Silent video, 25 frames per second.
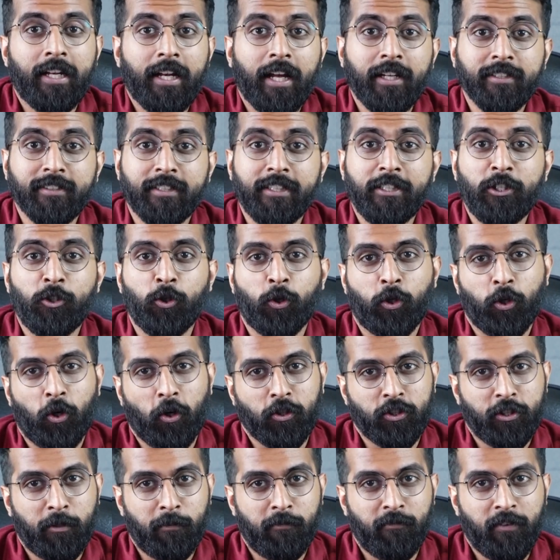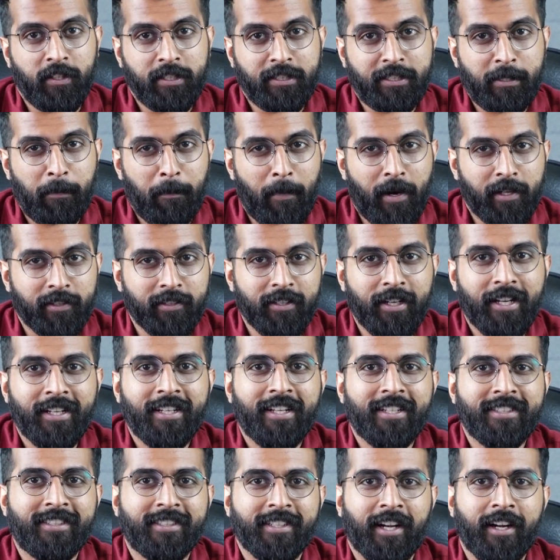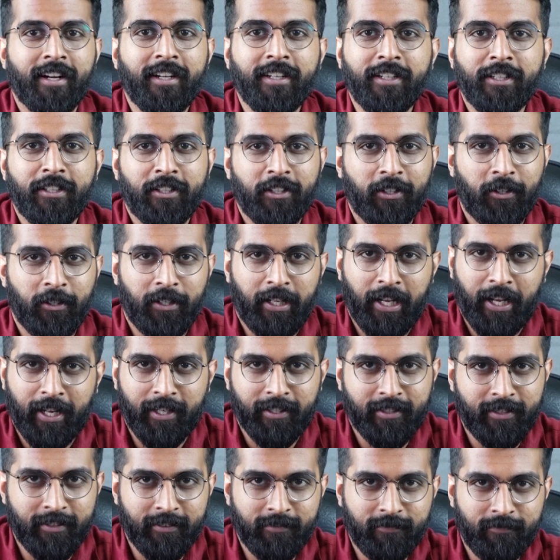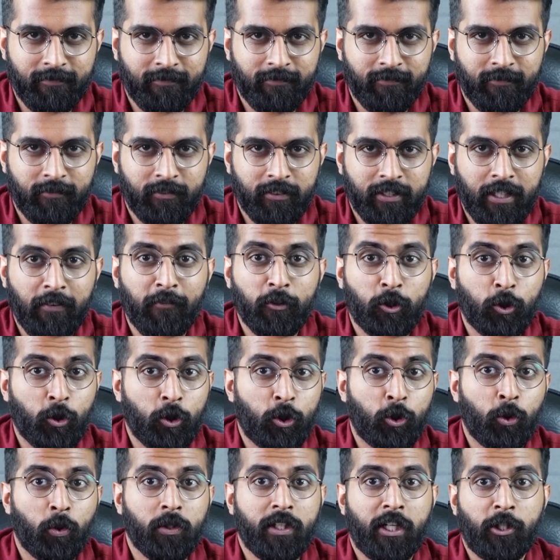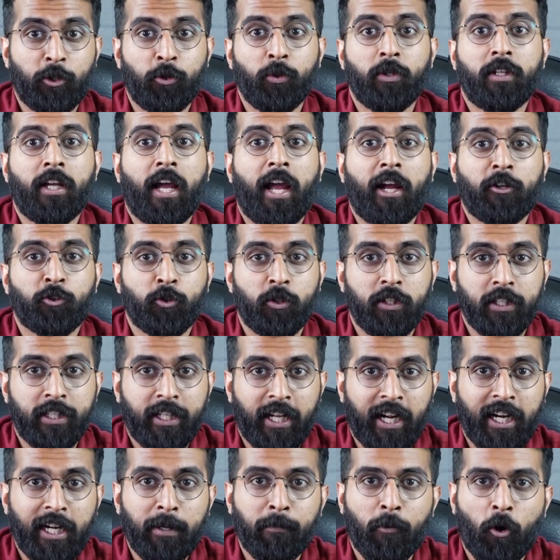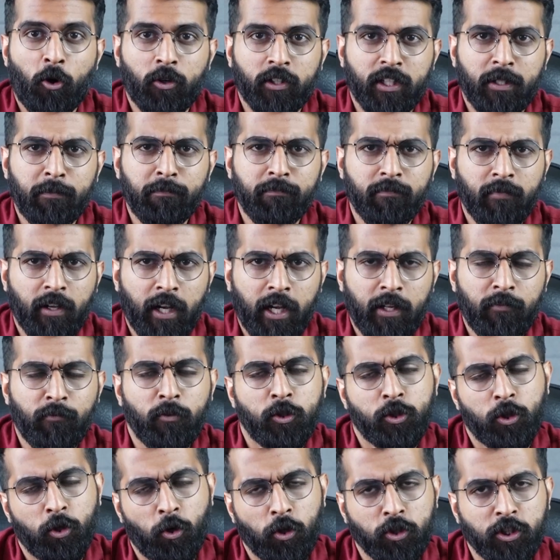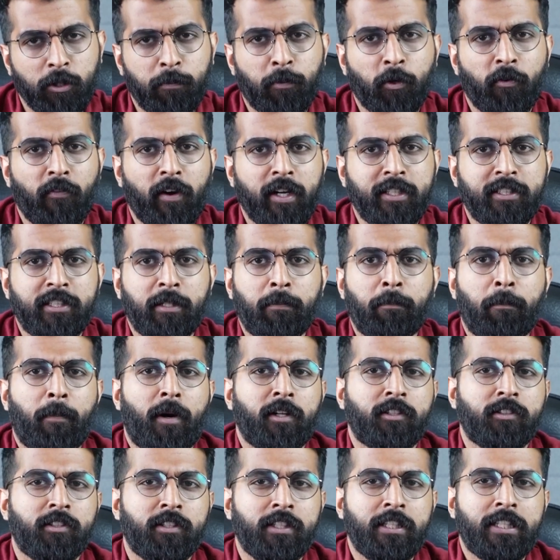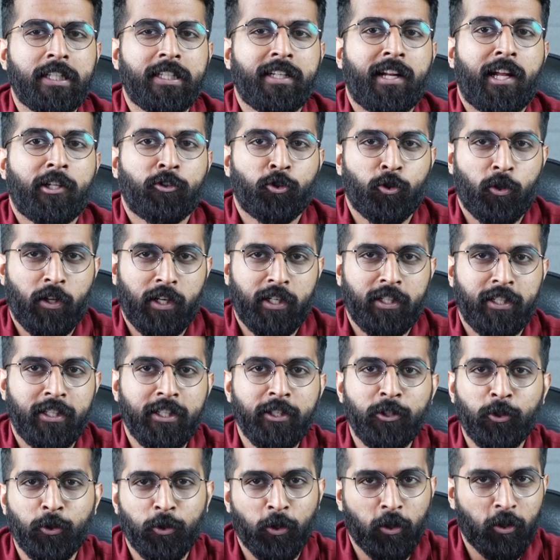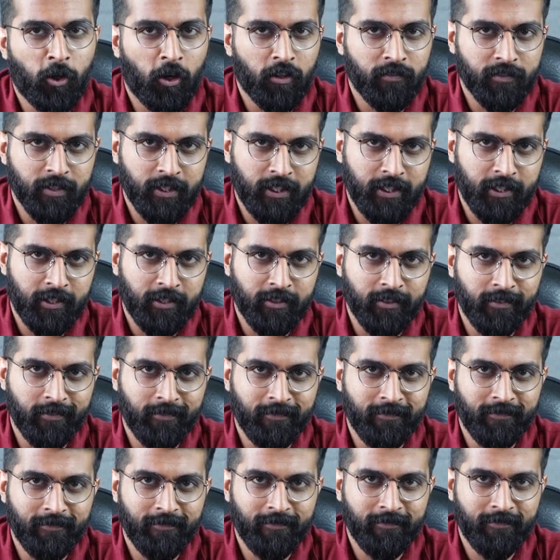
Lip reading: And lastly, you could also wish the mother and her child good health, which could show that you actually cared about them and which could also provide some much needed naturality to your conversation.